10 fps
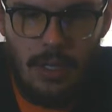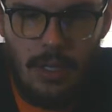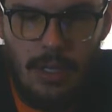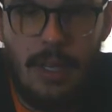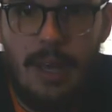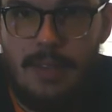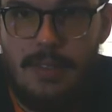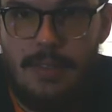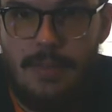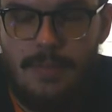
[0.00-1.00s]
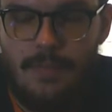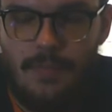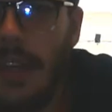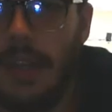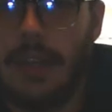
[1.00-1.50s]
Yes.
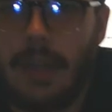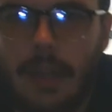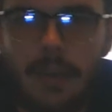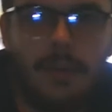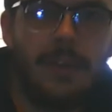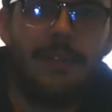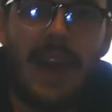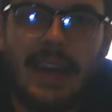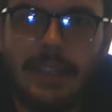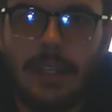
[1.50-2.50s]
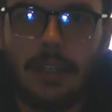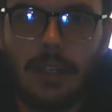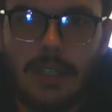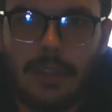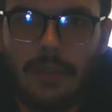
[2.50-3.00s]
Intermittent fasting
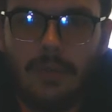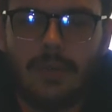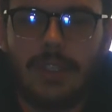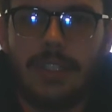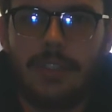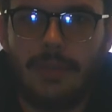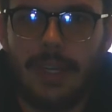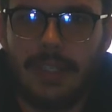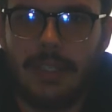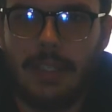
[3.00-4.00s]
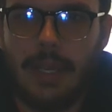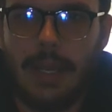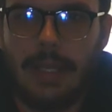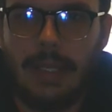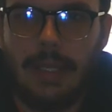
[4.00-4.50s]
doesn't restrict
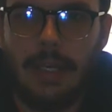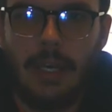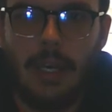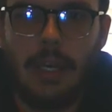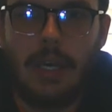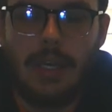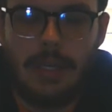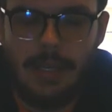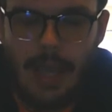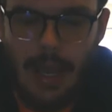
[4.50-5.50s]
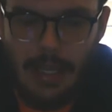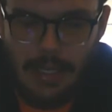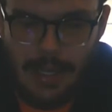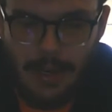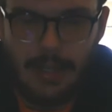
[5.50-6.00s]
any
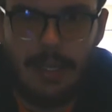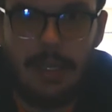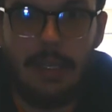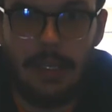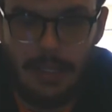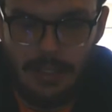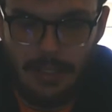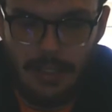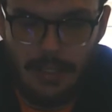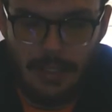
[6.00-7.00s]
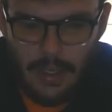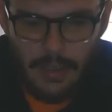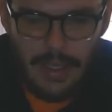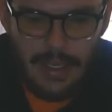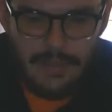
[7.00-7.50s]
dietary needs.
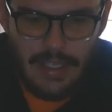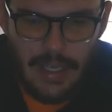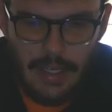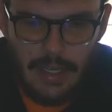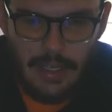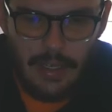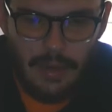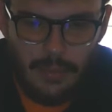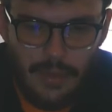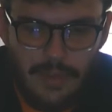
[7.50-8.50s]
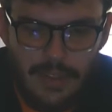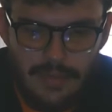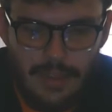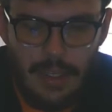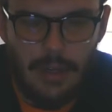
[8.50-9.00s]
Like I've said in previous
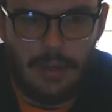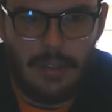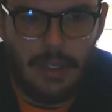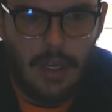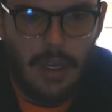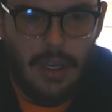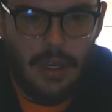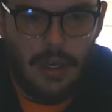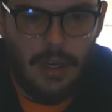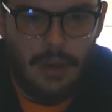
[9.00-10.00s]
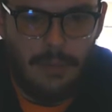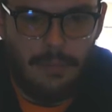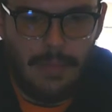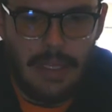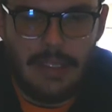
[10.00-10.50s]
videos,
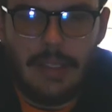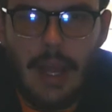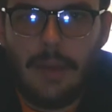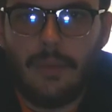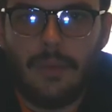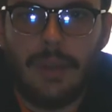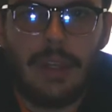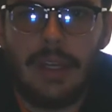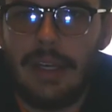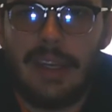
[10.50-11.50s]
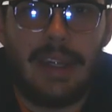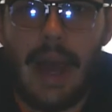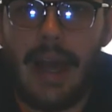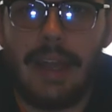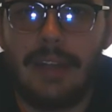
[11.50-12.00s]
it's not really a
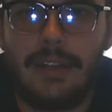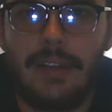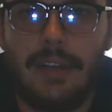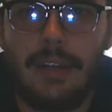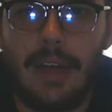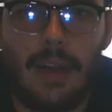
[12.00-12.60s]
diet at